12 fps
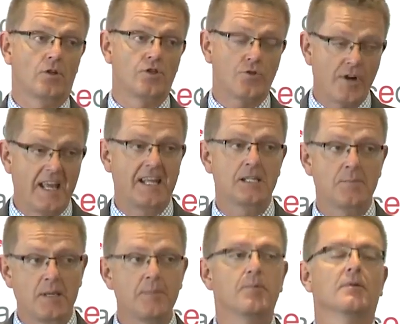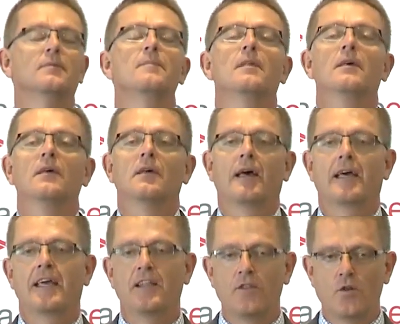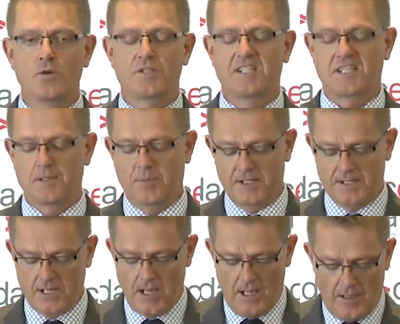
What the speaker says: trained people in those disciplines.